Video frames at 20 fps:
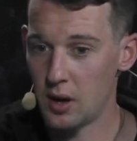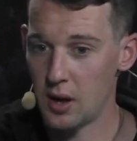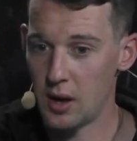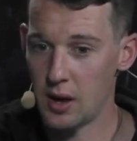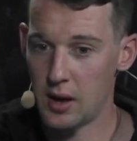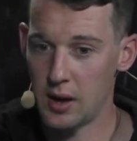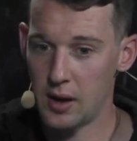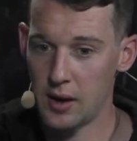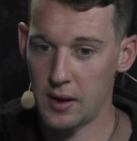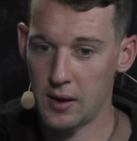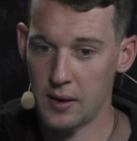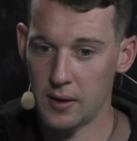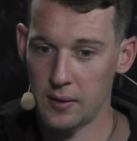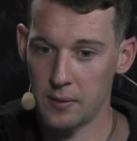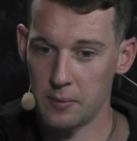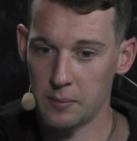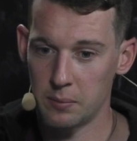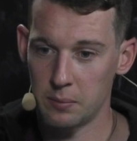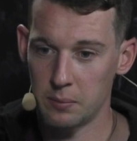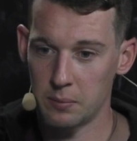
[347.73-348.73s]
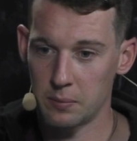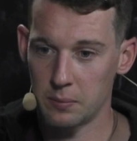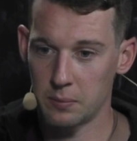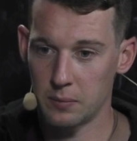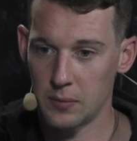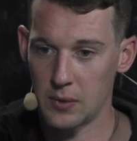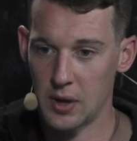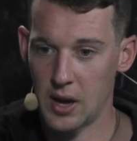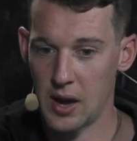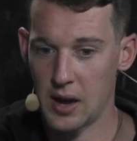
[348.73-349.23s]

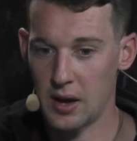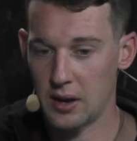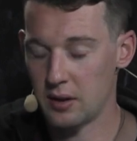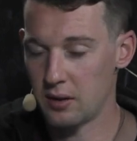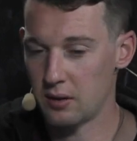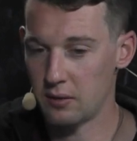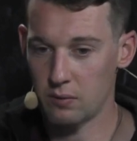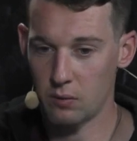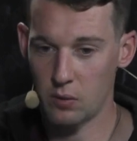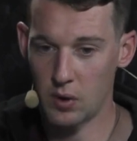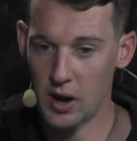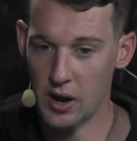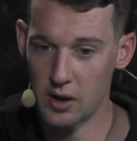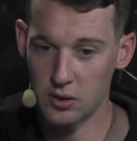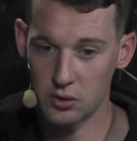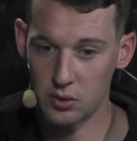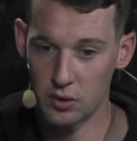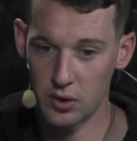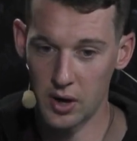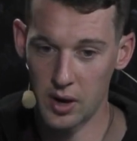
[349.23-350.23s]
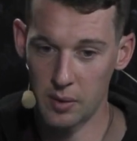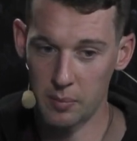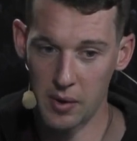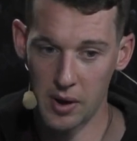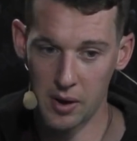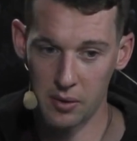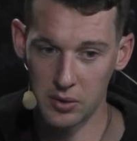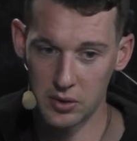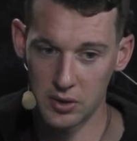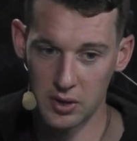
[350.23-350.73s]
Yeah, and when I was growing up,
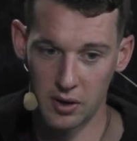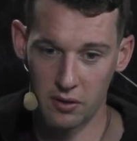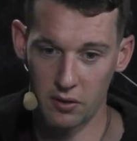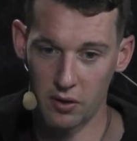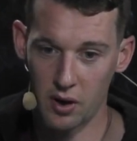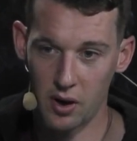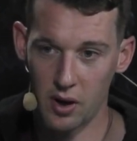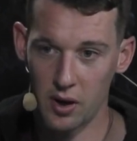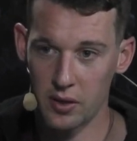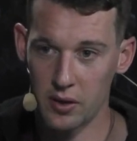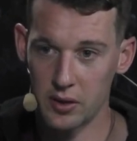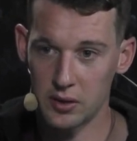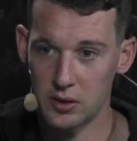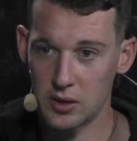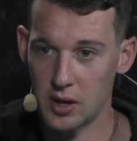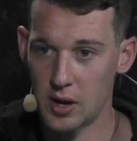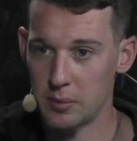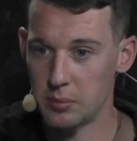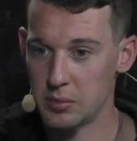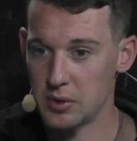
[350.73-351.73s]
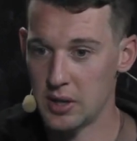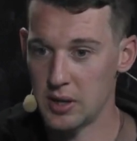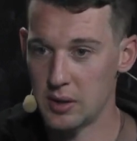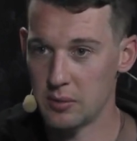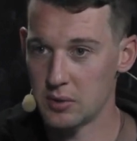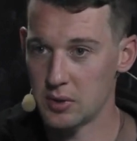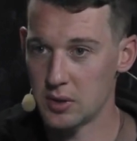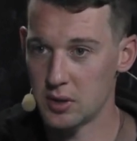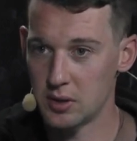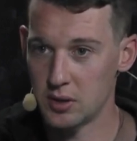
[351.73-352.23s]
I was never on the top
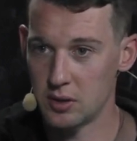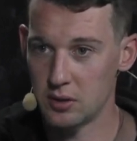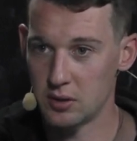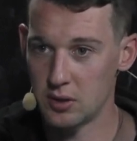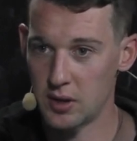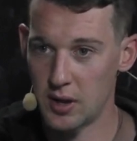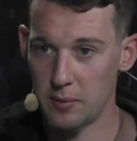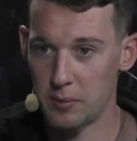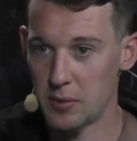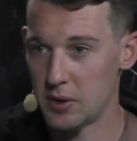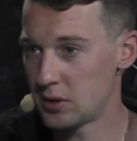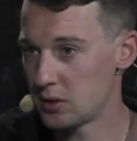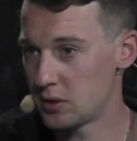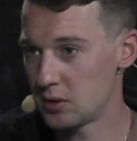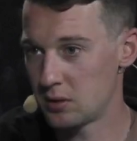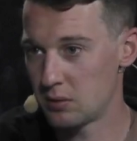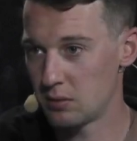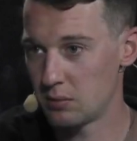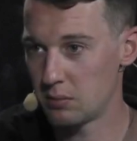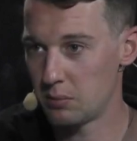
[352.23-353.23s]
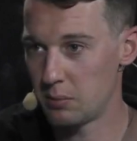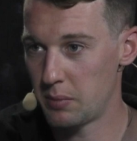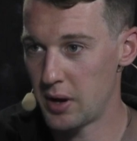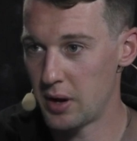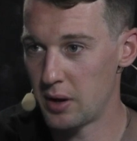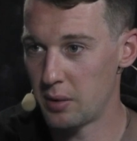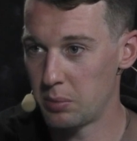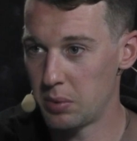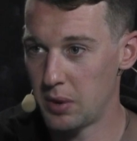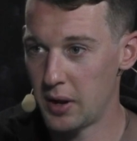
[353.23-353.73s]
teams because there was that much
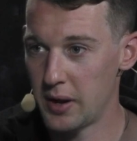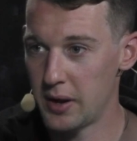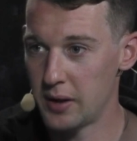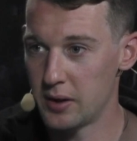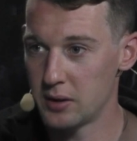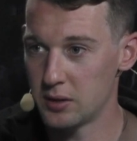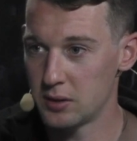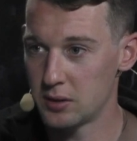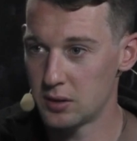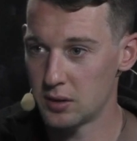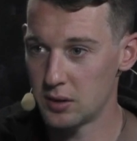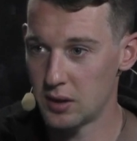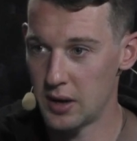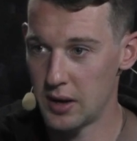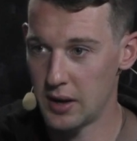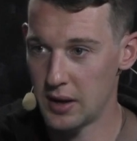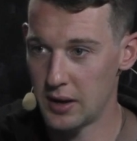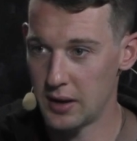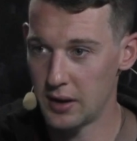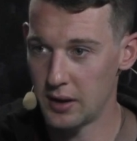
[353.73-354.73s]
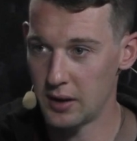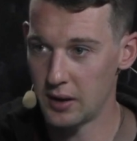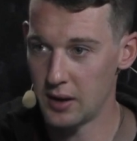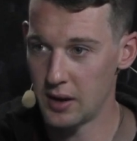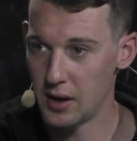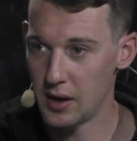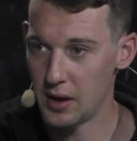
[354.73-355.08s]
better players that